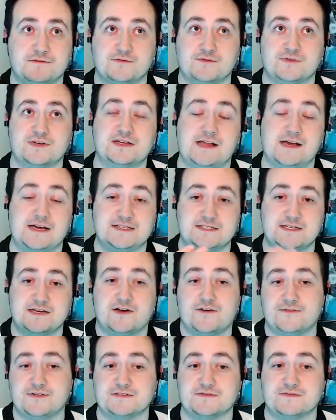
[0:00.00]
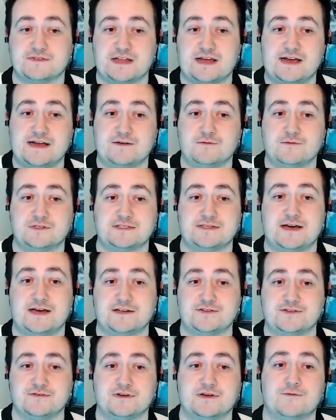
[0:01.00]
to realize the offensive line was
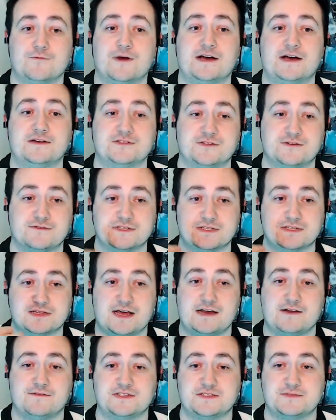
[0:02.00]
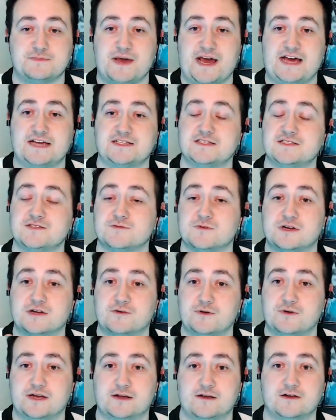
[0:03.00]
not doing well. So his a lot of his passes were
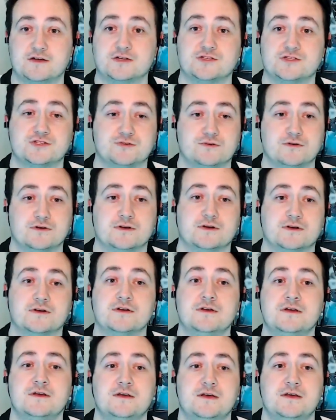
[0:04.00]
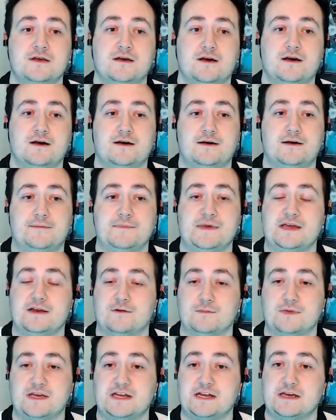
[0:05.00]
quicker, shorter, um,
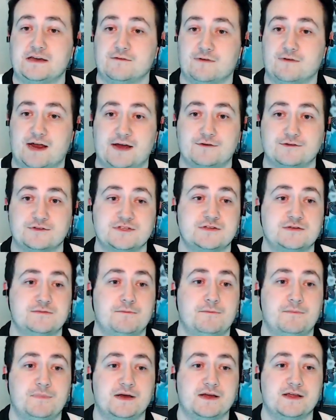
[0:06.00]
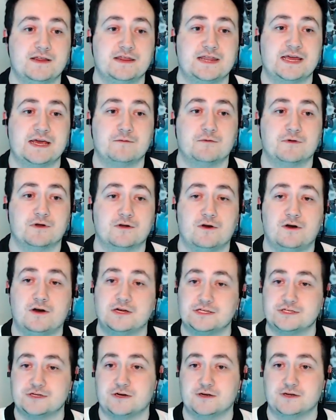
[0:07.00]
intermediate routes, but they were
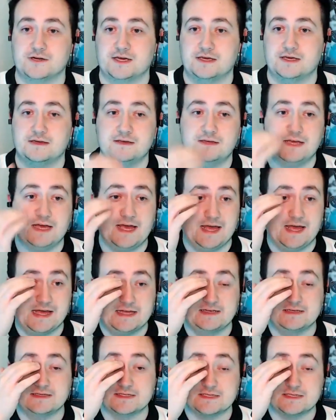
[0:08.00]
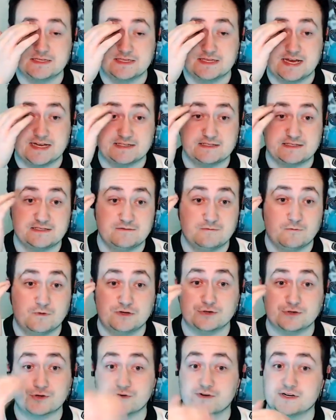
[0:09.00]
on target. And that's
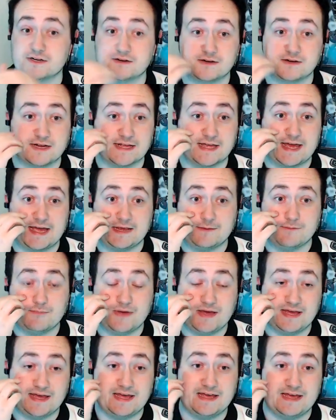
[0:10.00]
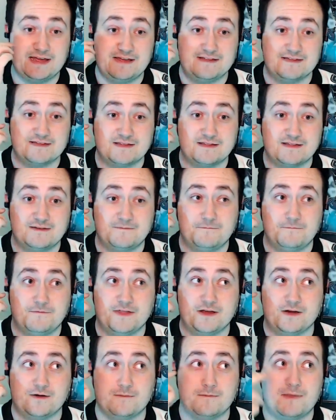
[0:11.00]
Will Grier and Kenny Pickett.
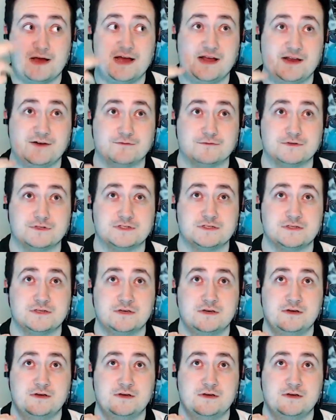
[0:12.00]
Their mind was